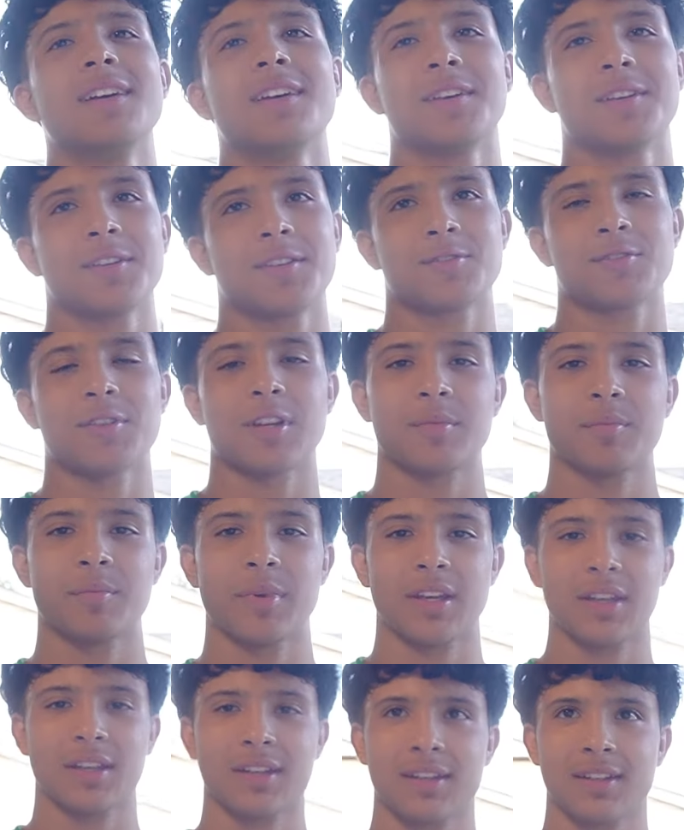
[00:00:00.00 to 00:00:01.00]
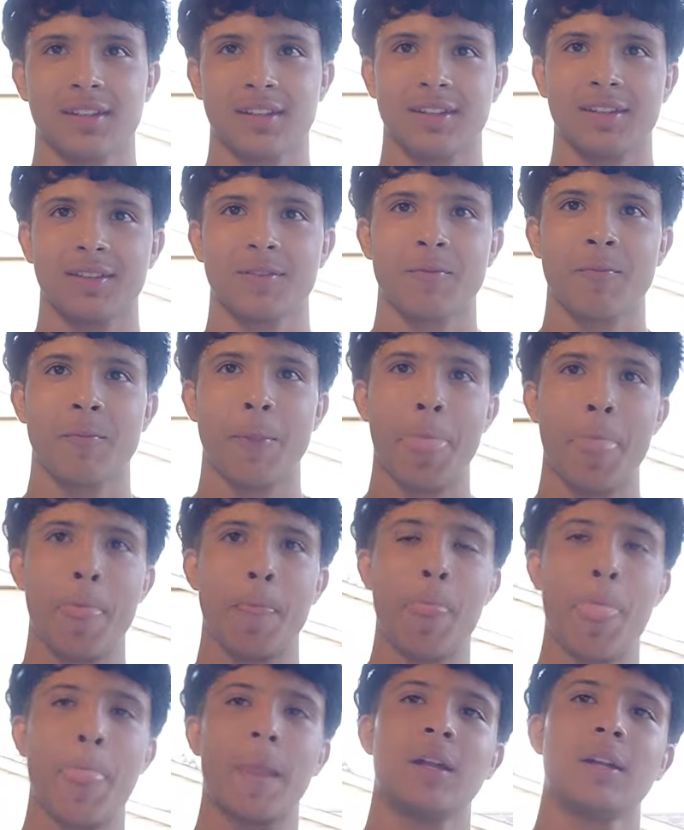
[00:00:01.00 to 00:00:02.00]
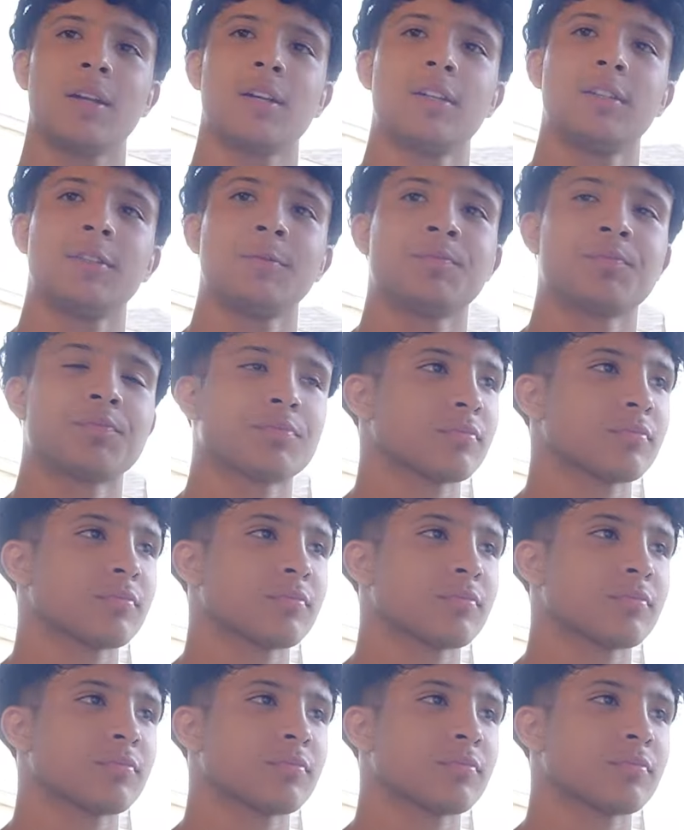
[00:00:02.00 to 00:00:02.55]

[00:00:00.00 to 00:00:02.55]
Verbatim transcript: You want to be great? Okay. Do you know him?